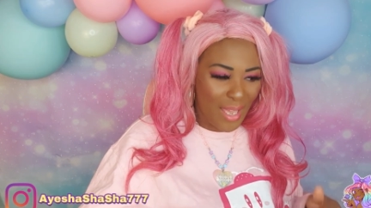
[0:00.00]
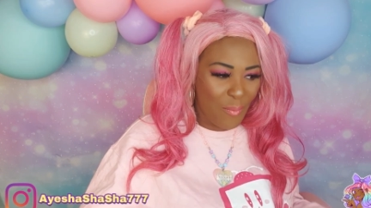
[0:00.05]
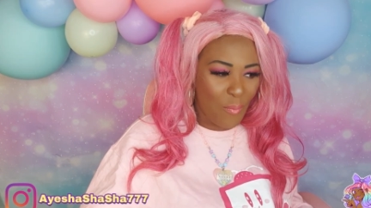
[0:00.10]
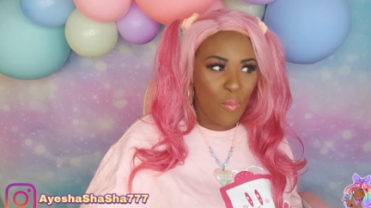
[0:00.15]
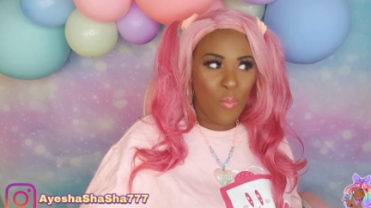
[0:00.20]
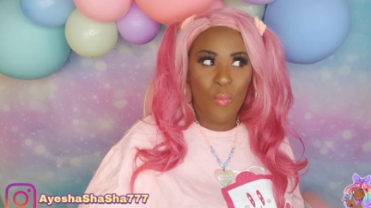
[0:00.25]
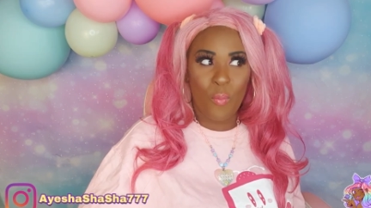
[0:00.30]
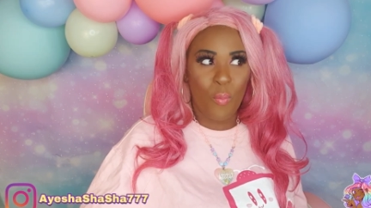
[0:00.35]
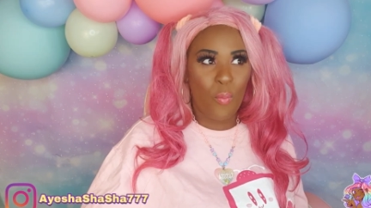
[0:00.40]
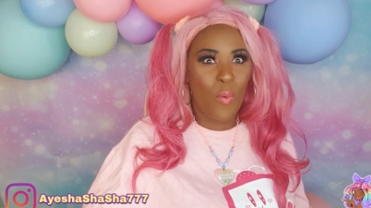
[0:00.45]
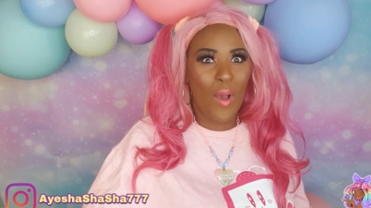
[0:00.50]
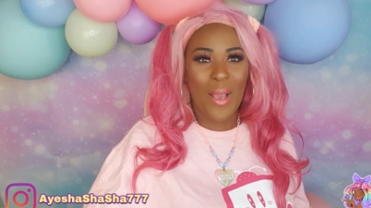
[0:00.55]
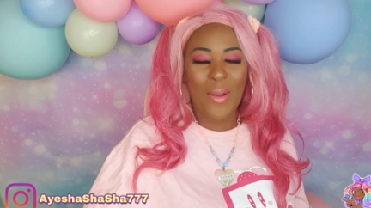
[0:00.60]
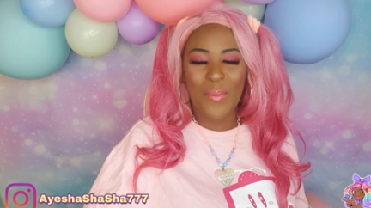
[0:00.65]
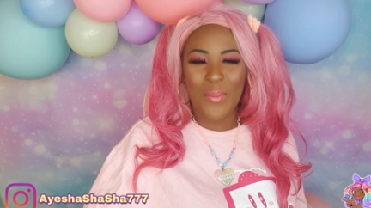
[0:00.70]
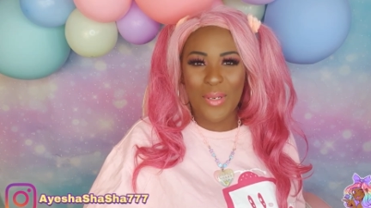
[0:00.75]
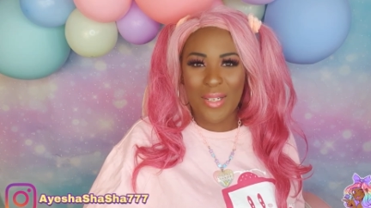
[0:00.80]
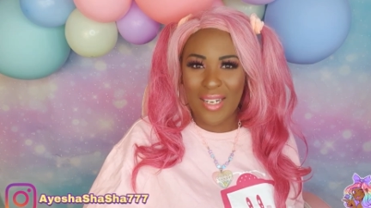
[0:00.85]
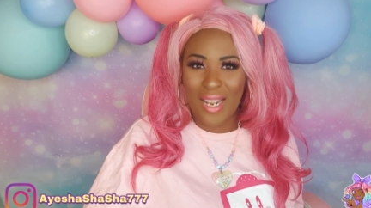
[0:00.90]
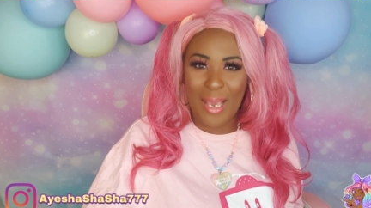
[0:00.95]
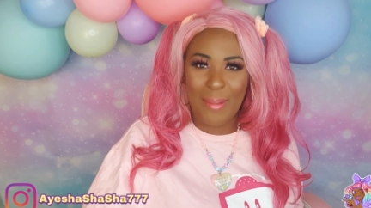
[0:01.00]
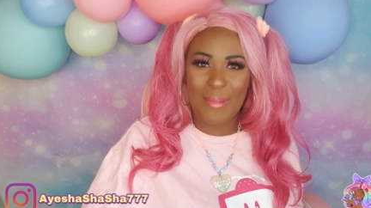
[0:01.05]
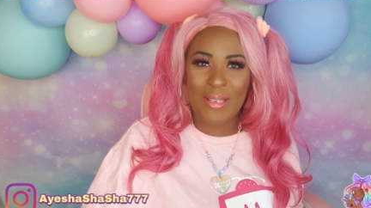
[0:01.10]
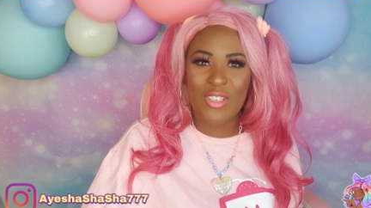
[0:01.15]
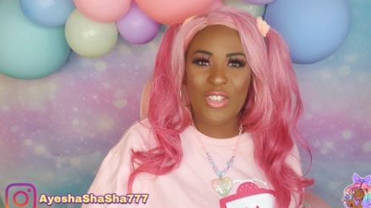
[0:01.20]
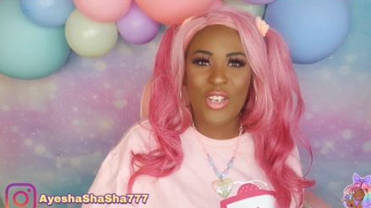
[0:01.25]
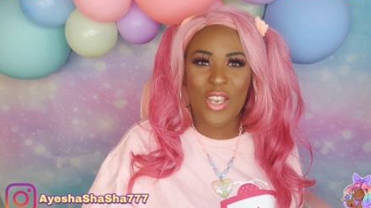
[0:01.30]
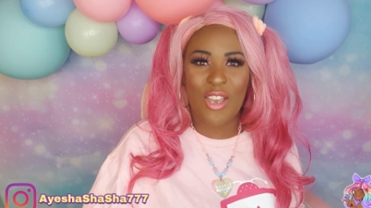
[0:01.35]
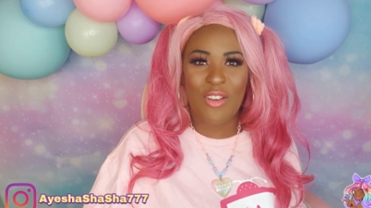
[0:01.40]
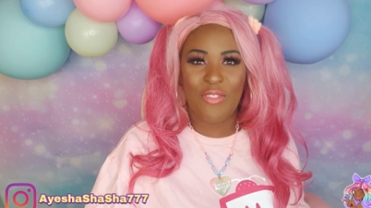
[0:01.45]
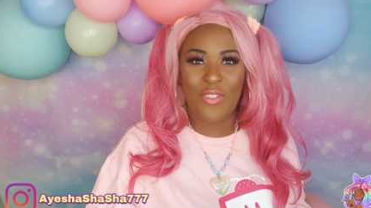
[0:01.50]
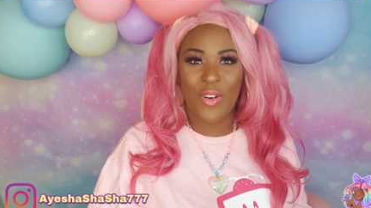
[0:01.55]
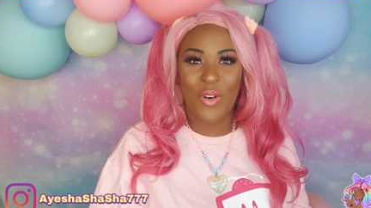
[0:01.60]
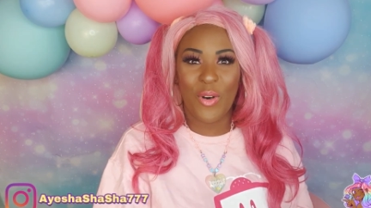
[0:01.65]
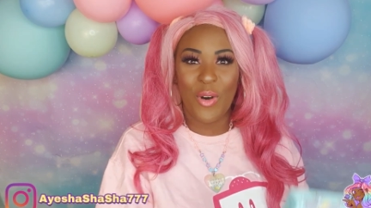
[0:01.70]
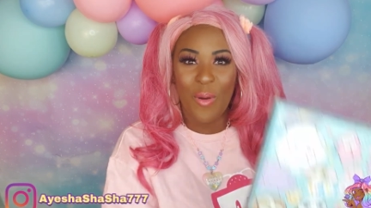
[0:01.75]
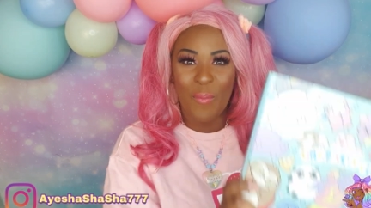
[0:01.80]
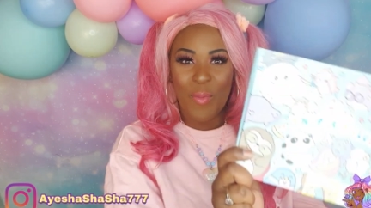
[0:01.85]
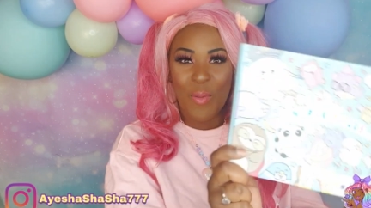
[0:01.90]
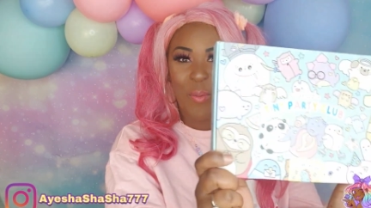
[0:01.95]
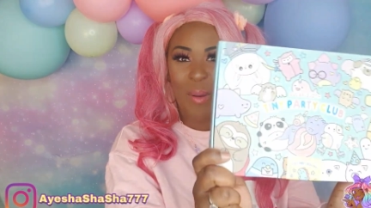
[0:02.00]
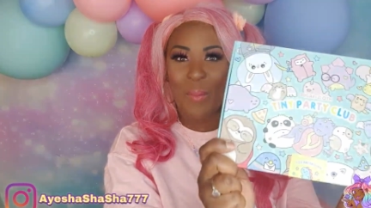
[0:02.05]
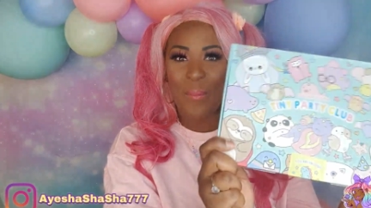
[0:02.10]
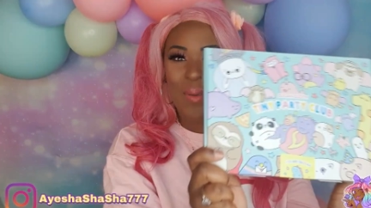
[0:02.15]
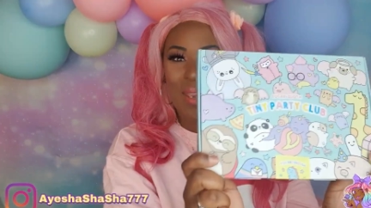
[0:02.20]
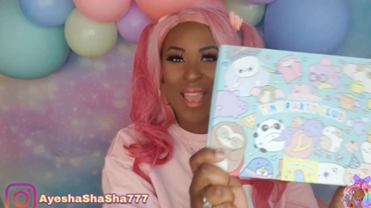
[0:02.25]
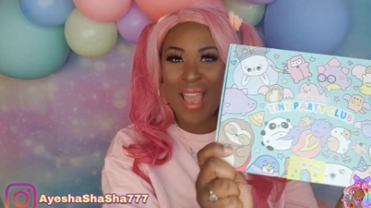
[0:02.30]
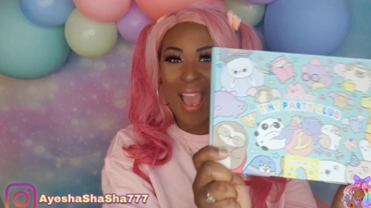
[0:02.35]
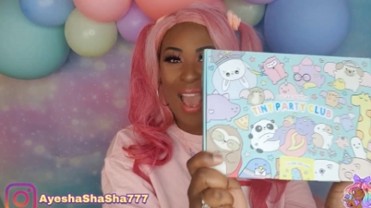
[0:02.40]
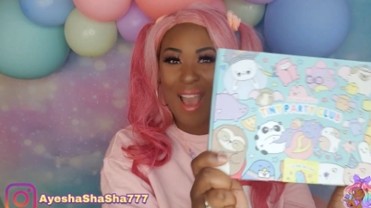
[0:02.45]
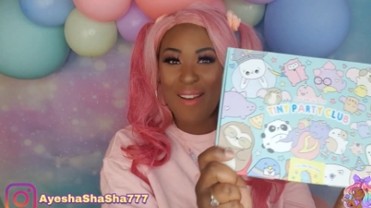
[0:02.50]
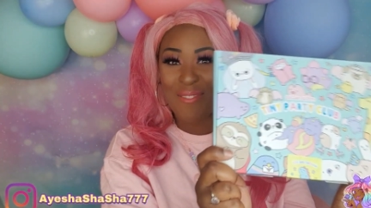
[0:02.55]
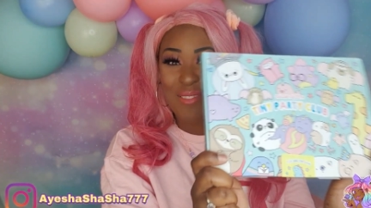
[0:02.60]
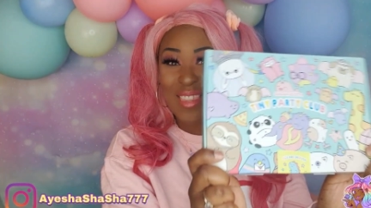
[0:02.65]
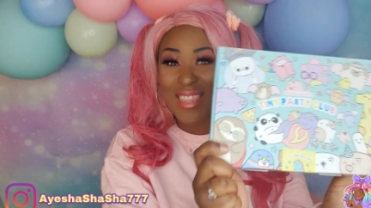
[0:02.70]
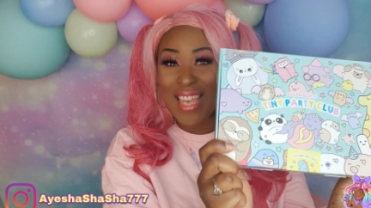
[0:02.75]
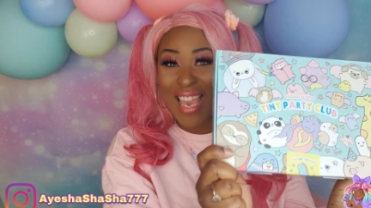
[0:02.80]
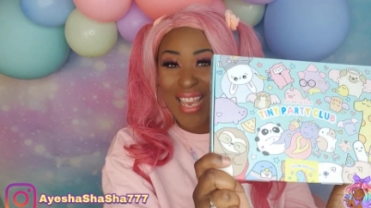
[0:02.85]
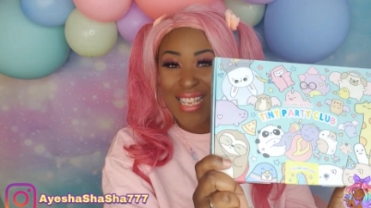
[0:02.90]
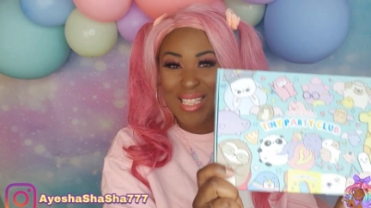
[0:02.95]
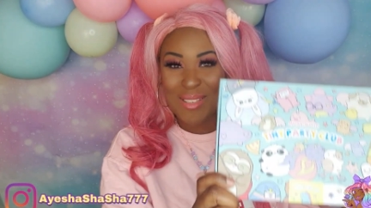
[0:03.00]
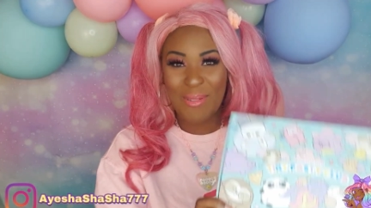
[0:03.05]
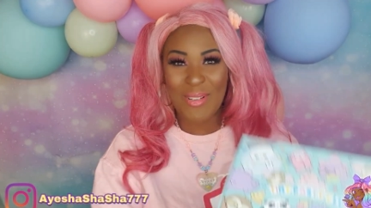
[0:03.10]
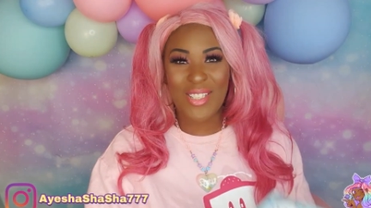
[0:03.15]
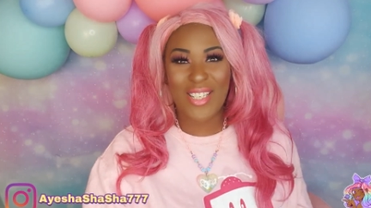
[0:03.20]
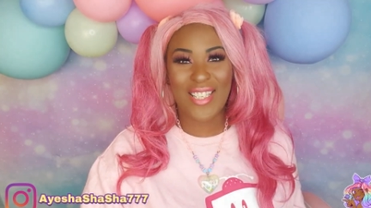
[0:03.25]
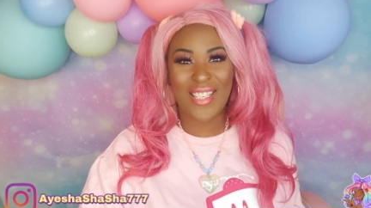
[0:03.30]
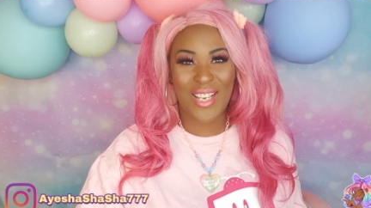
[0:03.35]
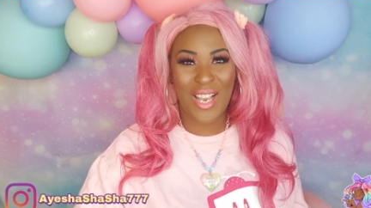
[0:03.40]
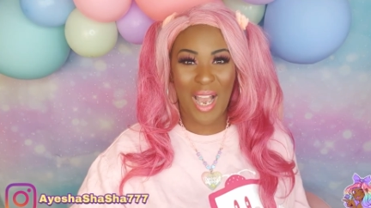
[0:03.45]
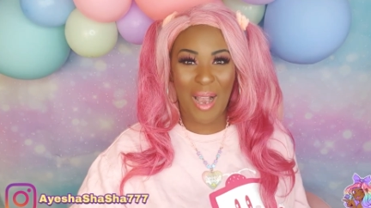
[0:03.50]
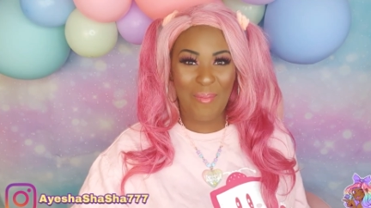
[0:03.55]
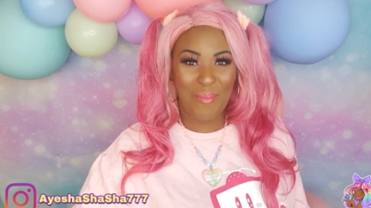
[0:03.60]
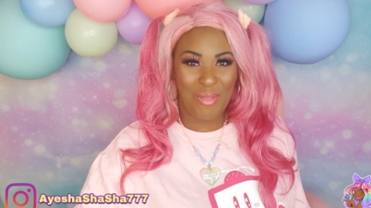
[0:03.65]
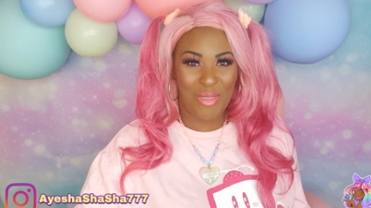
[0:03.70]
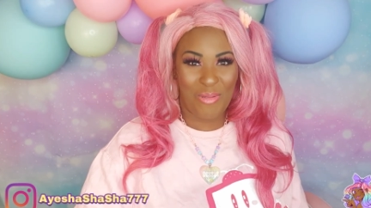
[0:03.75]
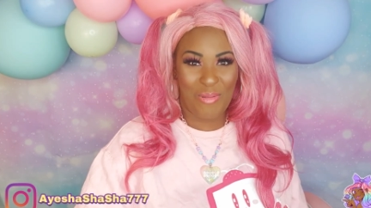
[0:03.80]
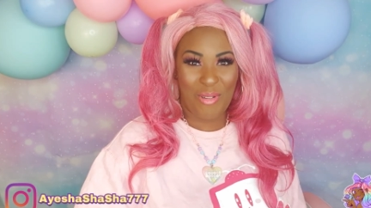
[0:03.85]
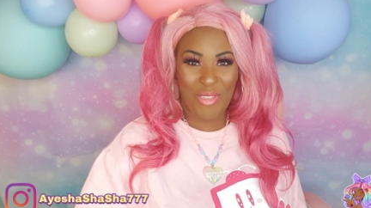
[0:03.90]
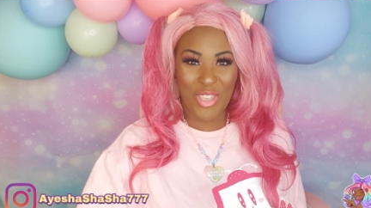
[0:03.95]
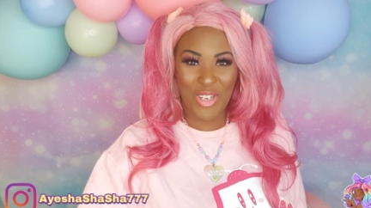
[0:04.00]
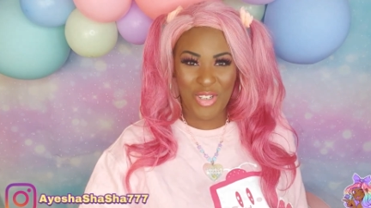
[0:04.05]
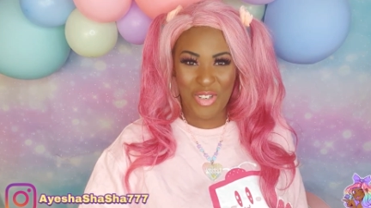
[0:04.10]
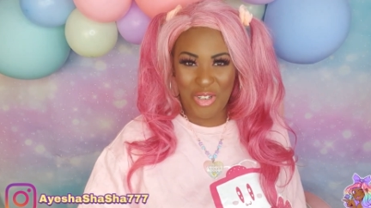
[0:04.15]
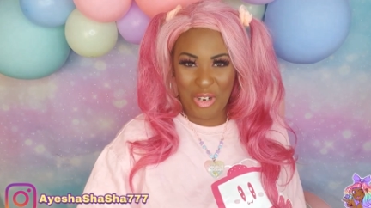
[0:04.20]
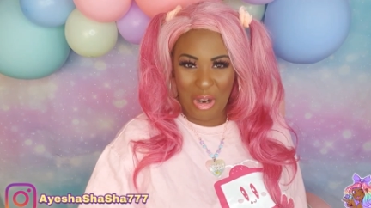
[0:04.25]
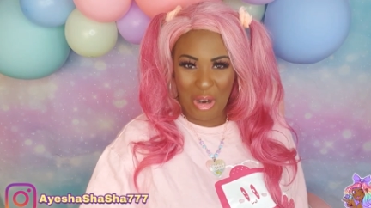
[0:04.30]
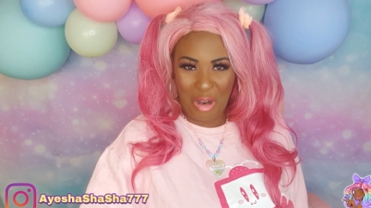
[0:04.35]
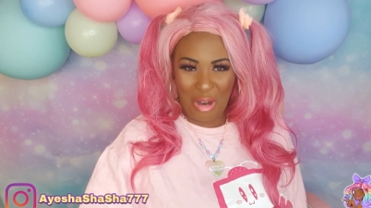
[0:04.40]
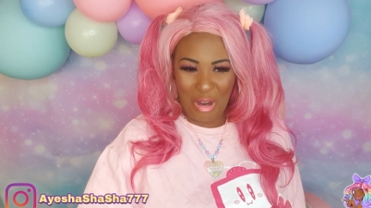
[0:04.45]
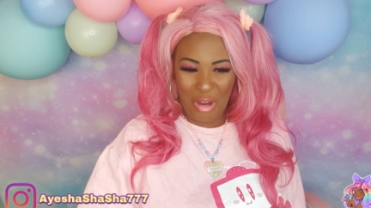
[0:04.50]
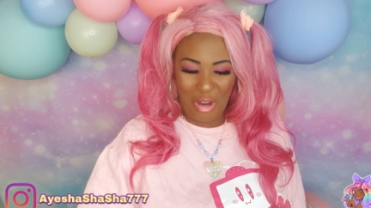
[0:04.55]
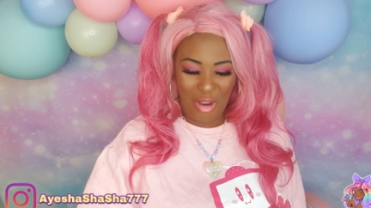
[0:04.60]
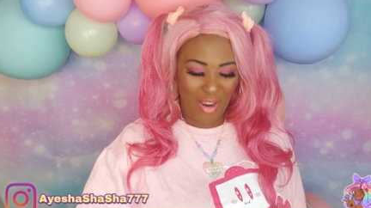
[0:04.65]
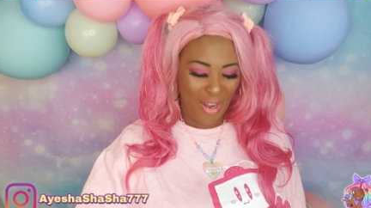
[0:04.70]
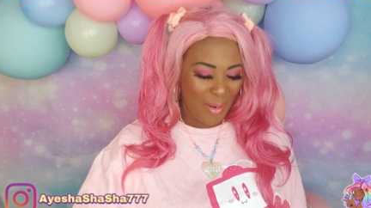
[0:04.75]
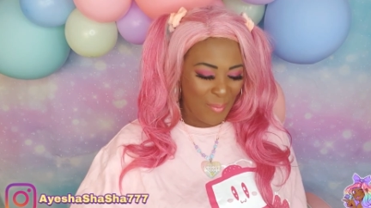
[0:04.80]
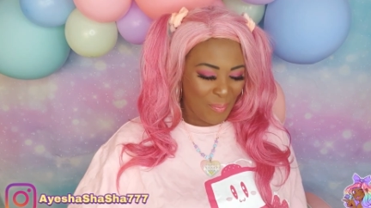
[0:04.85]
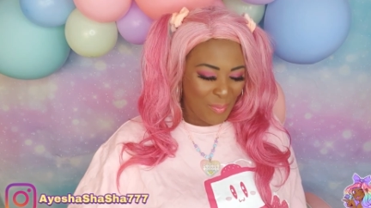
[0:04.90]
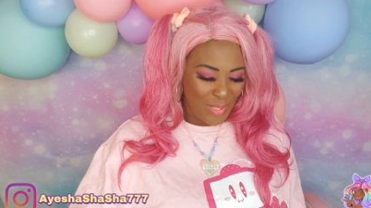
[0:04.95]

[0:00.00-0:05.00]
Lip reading: And why wouldn't I be cheerful when we have this, which has come through the door?